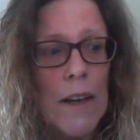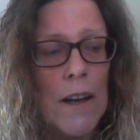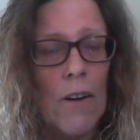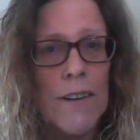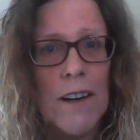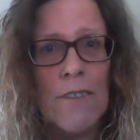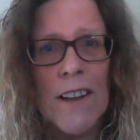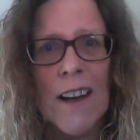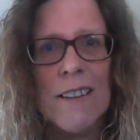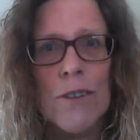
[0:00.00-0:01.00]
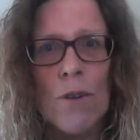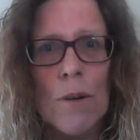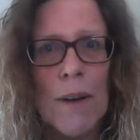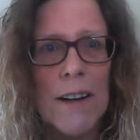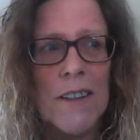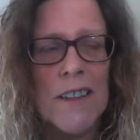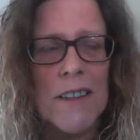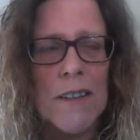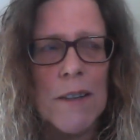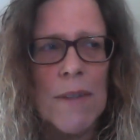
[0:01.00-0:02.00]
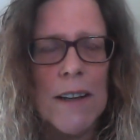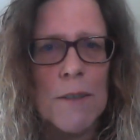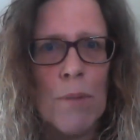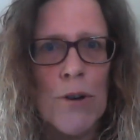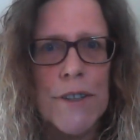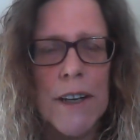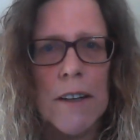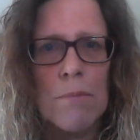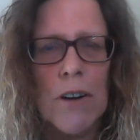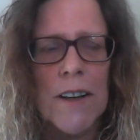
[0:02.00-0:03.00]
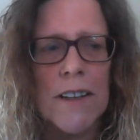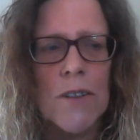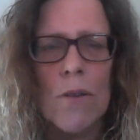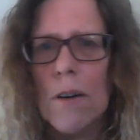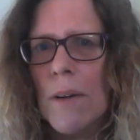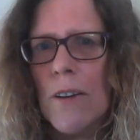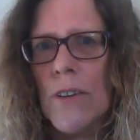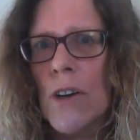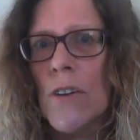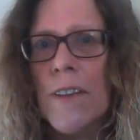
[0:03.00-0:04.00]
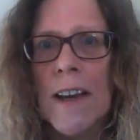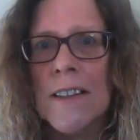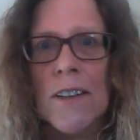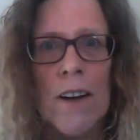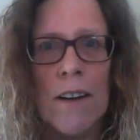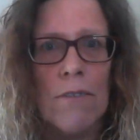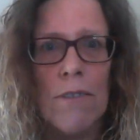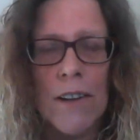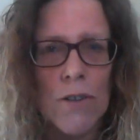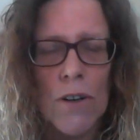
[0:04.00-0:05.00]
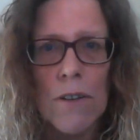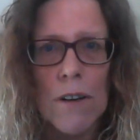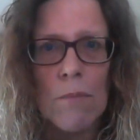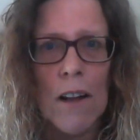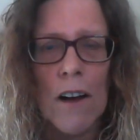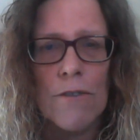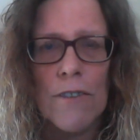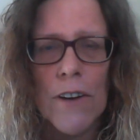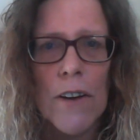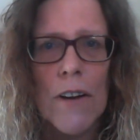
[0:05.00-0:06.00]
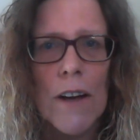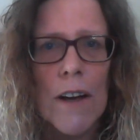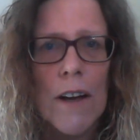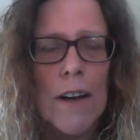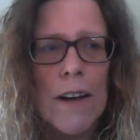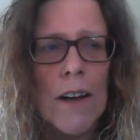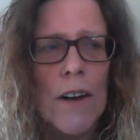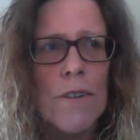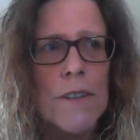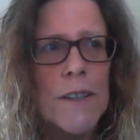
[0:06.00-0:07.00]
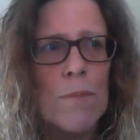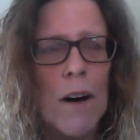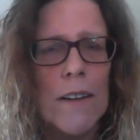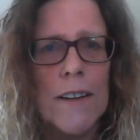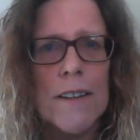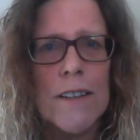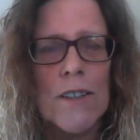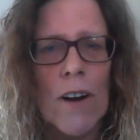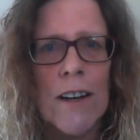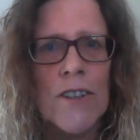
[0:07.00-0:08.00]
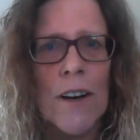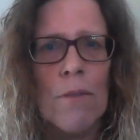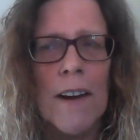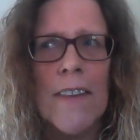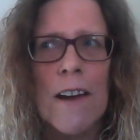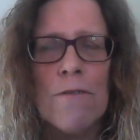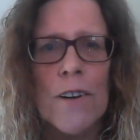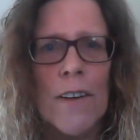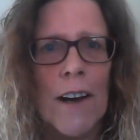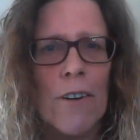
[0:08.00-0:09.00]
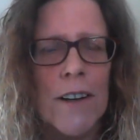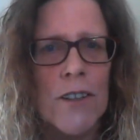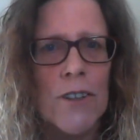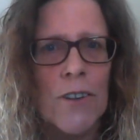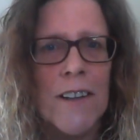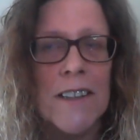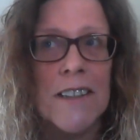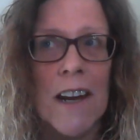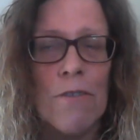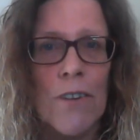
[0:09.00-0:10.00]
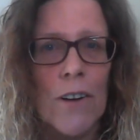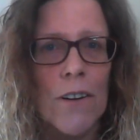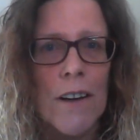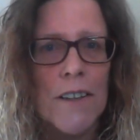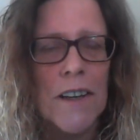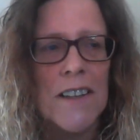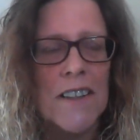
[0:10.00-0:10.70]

you know, I don't even like to talk about it because it's, to me, it's boasting. But I didn't talk about all the good things that I went through in my life review. You know, smiling at a stranger where they feel that gratitude, it's tenfold. So you're